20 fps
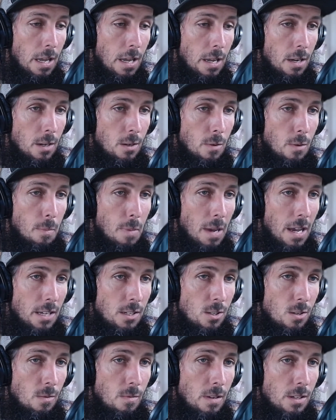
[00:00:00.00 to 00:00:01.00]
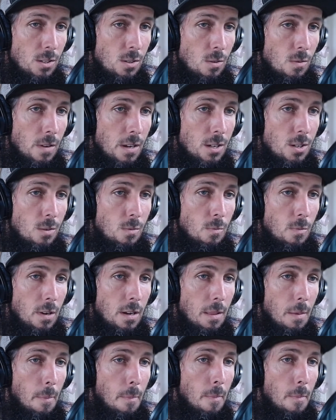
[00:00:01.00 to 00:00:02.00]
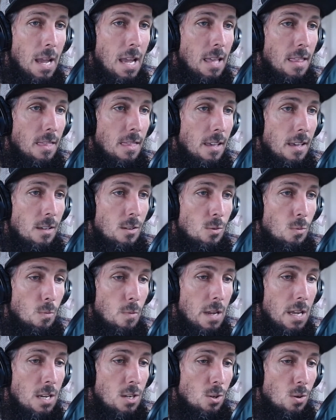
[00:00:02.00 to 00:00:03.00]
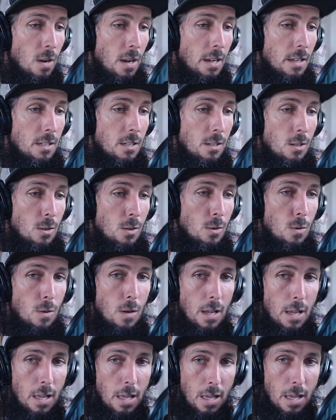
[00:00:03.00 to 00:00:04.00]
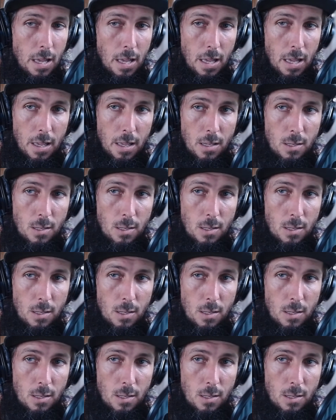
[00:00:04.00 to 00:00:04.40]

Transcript: doing pasture restoration, one of the main things we try to do is